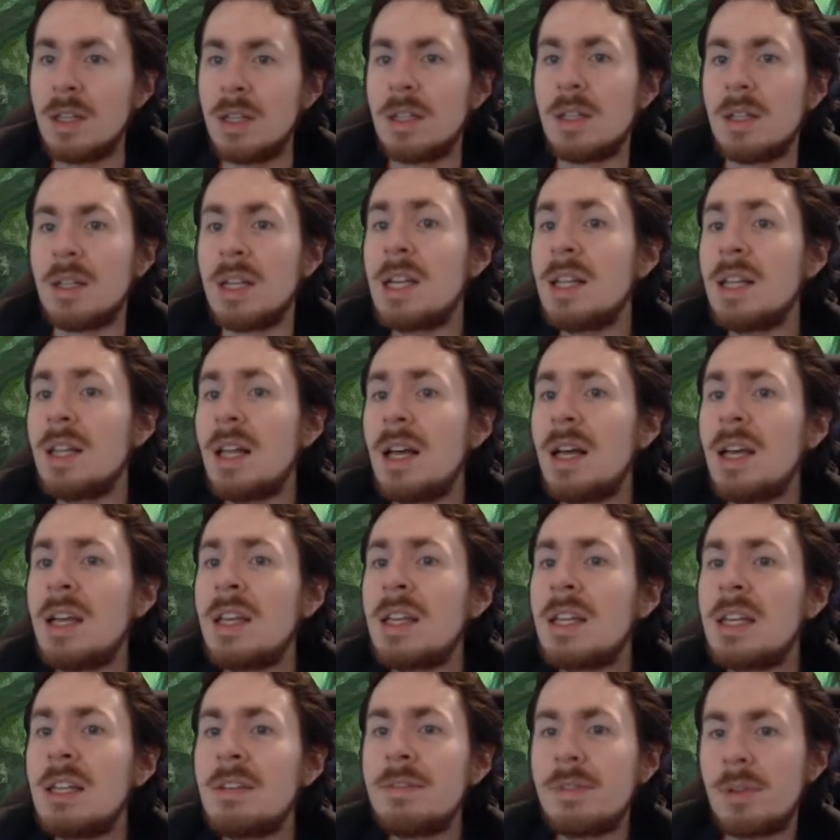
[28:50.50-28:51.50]

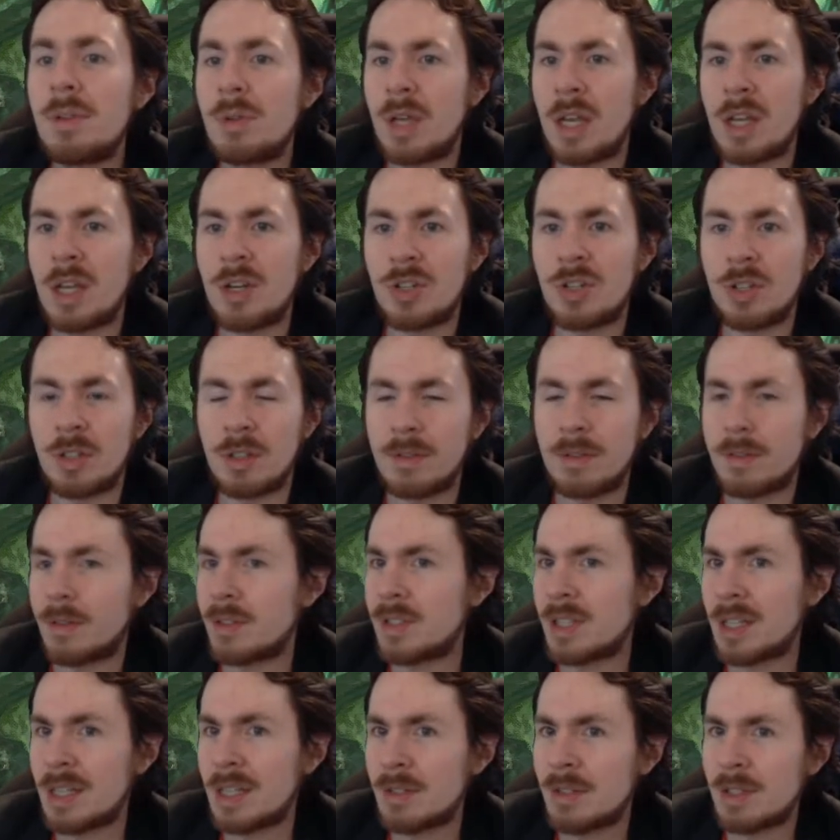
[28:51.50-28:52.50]
Leyline Invocation. For a
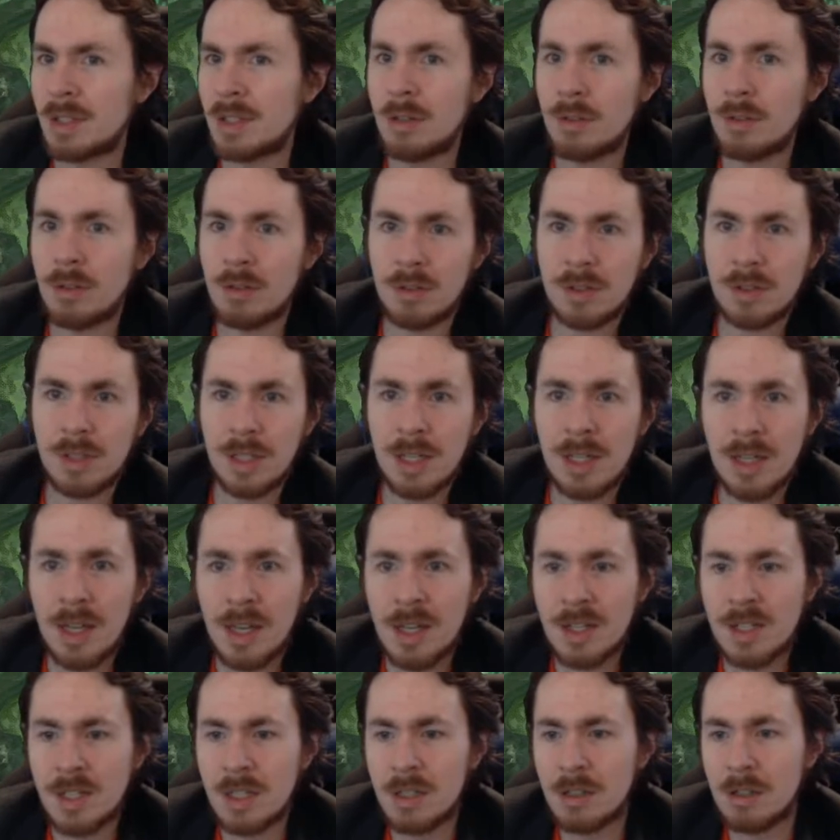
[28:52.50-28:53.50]
second I was like, oh, there's ley
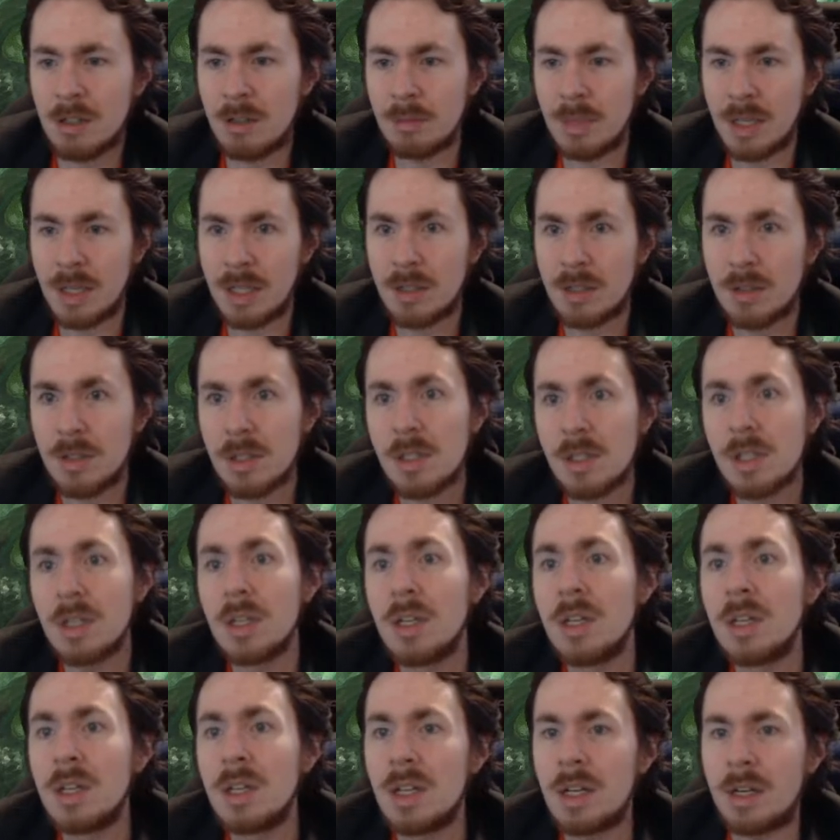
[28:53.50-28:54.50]
lines here? Oh my goodness.
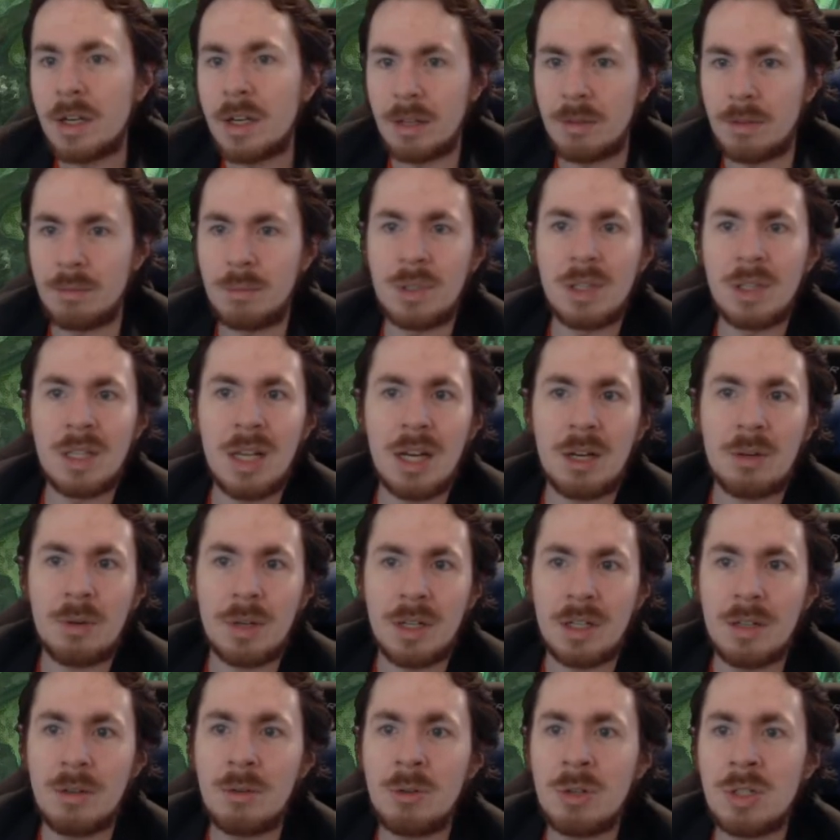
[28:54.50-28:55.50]
Alright, but not
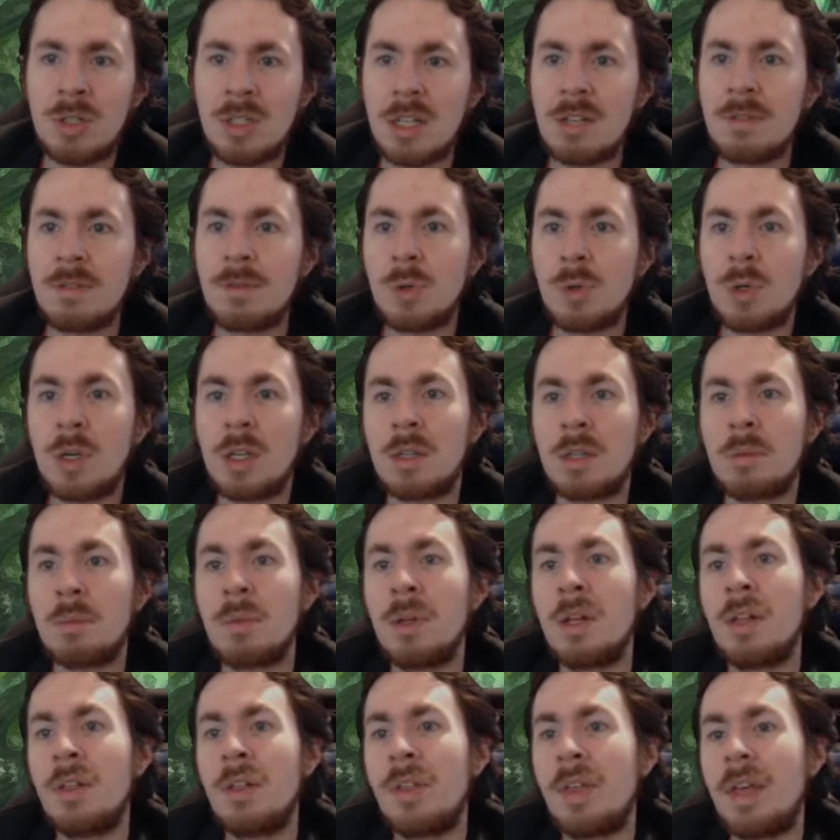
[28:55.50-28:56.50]
quite. We're just invoking them.
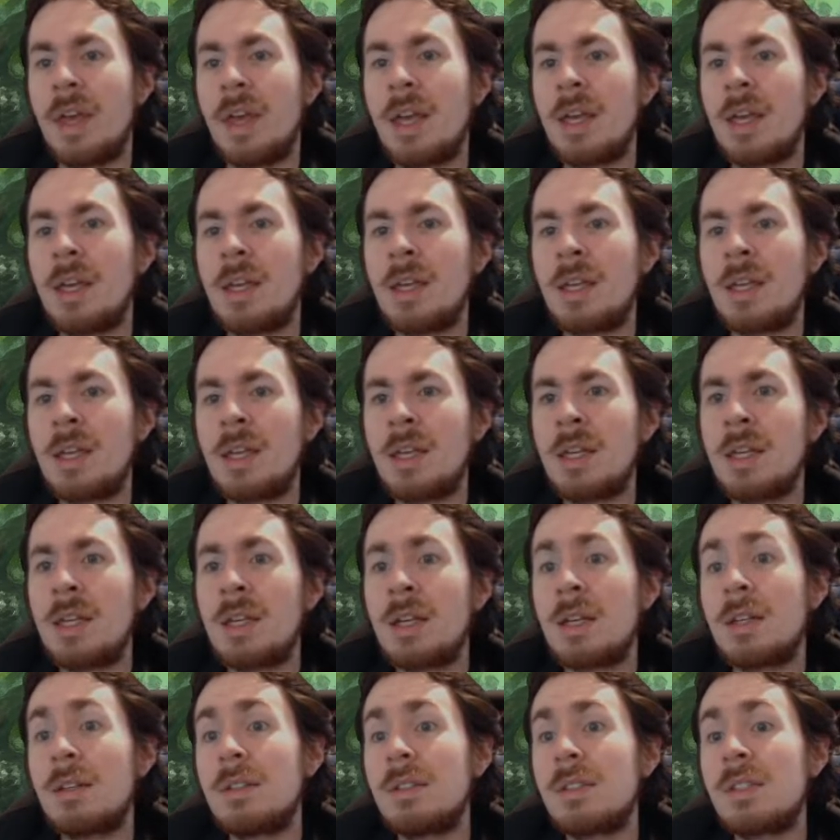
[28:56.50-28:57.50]
A
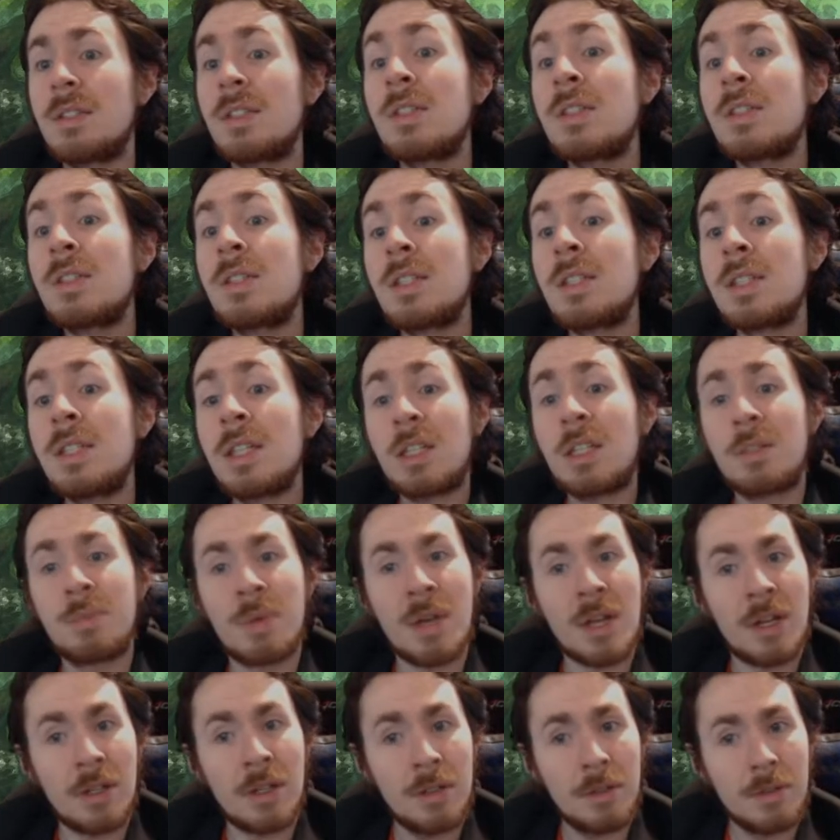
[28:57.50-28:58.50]
6
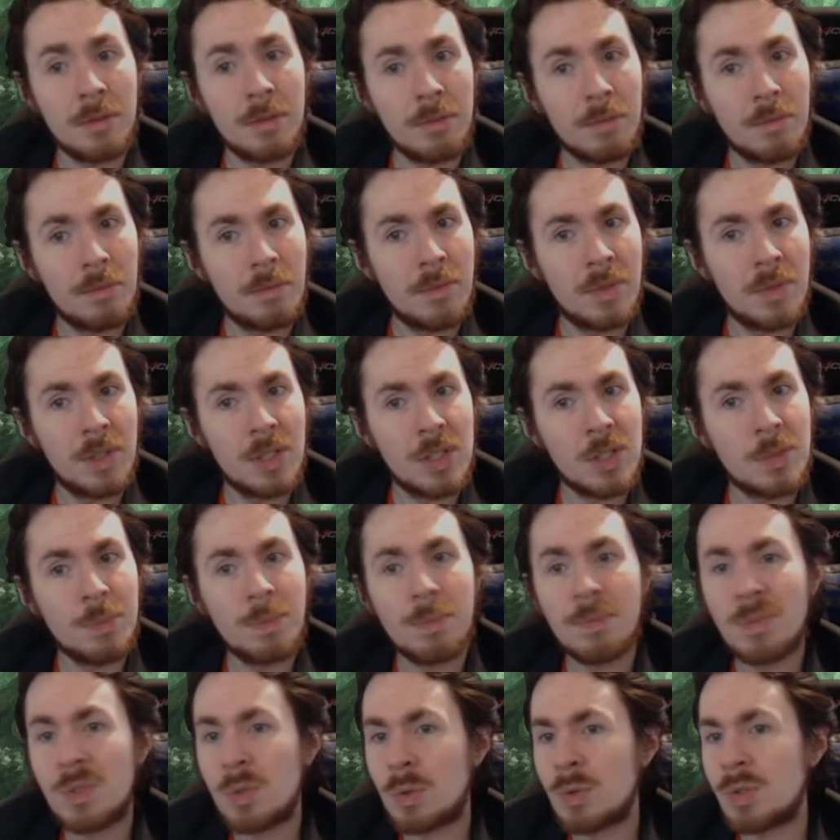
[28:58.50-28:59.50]
mana
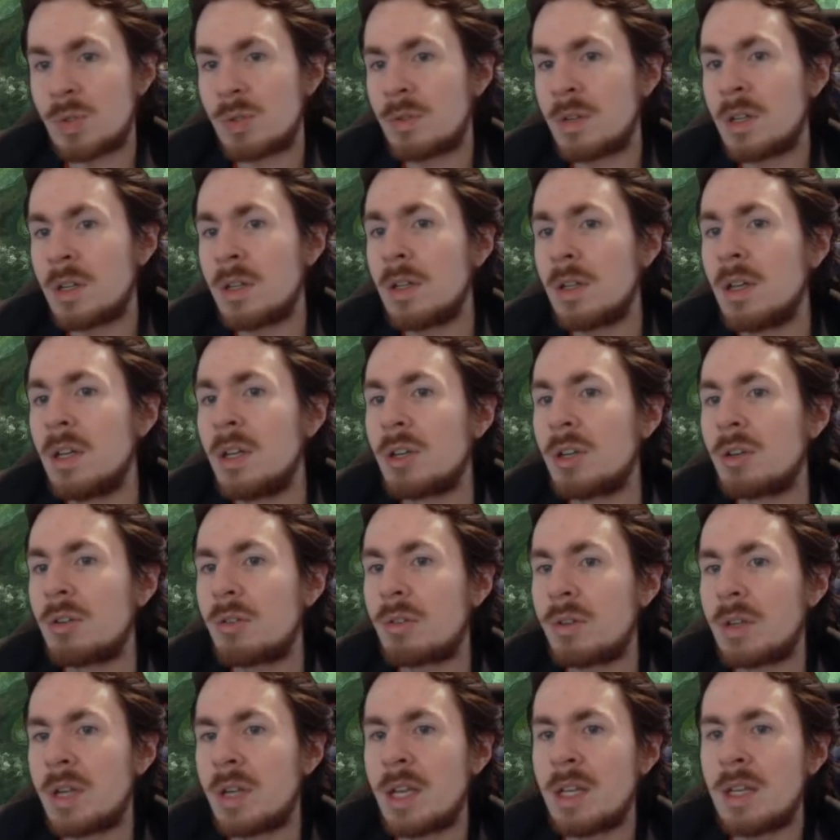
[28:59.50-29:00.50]
sorcery.
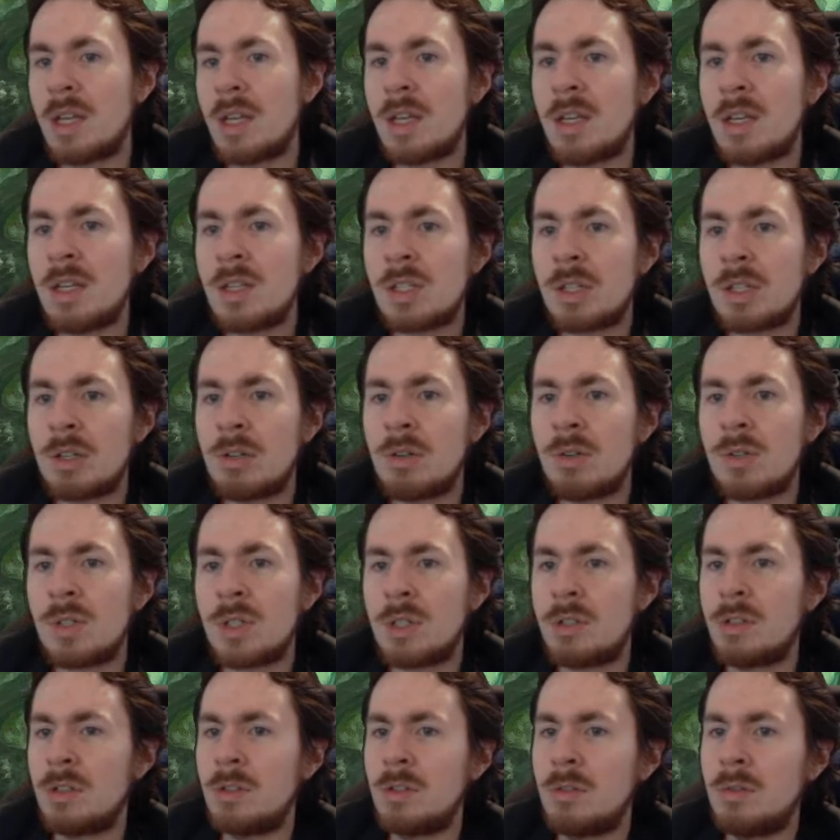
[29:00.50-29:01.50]
Create a
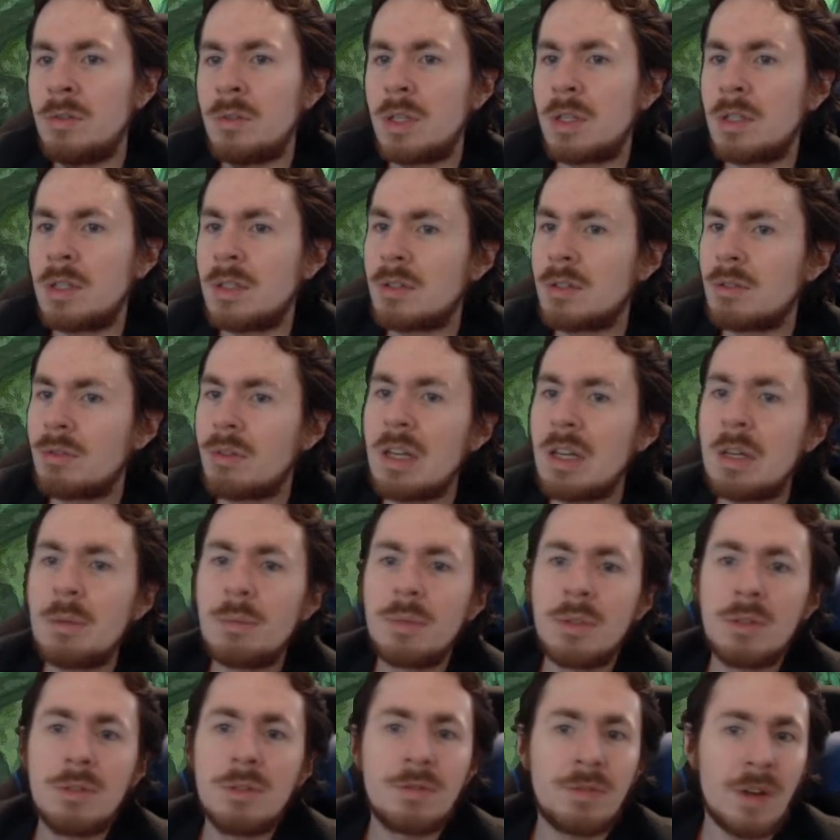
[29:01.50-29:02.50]
0-0 uh, green and
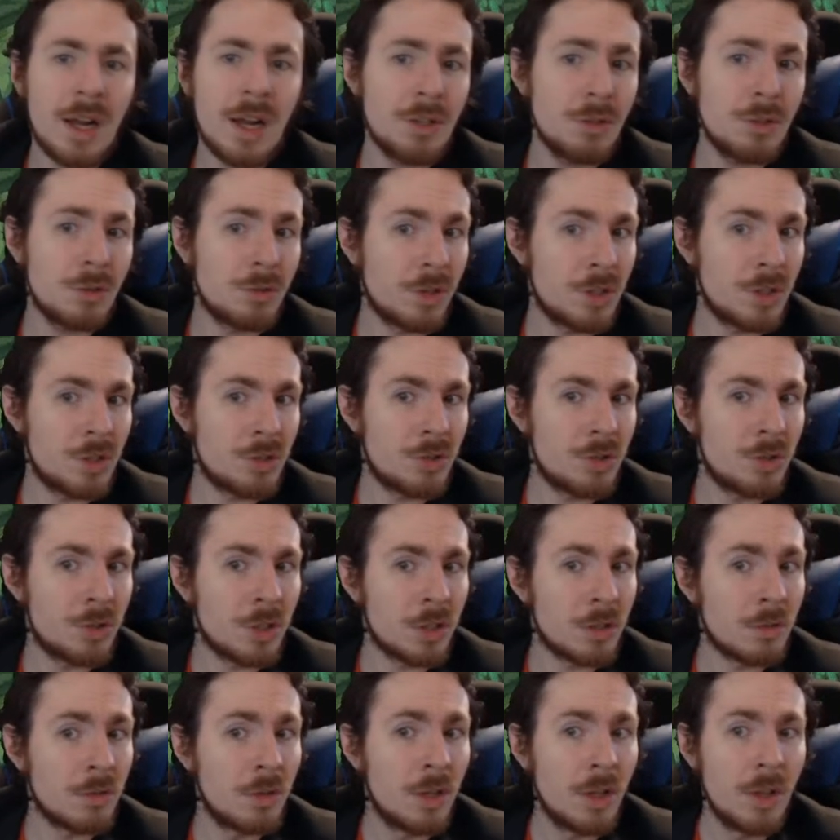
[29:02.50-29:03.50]
blue fractal creature
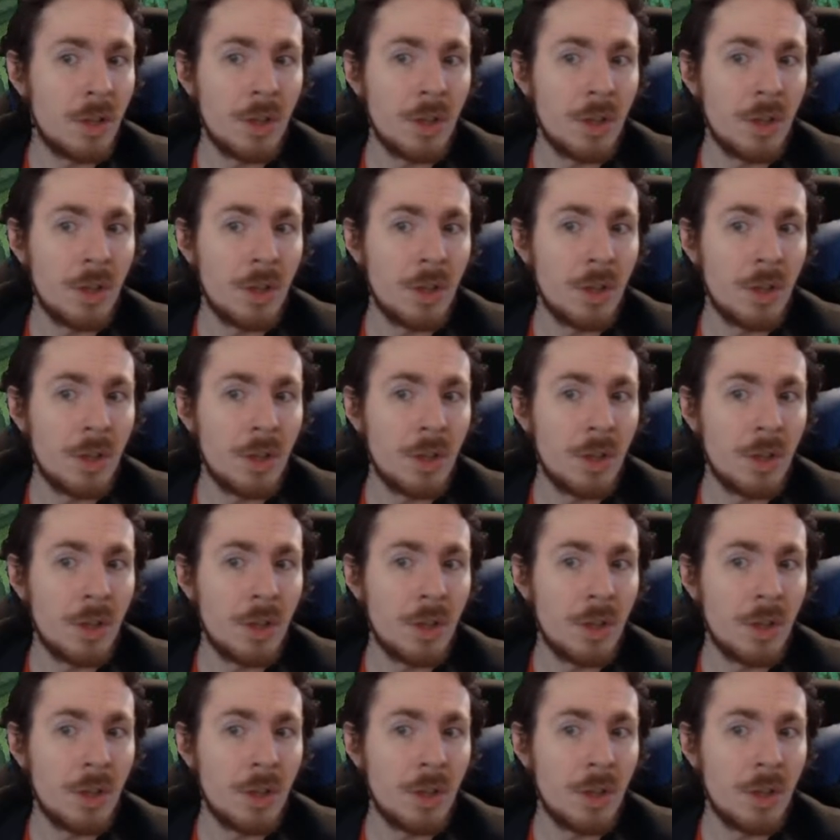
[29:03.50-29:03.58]
token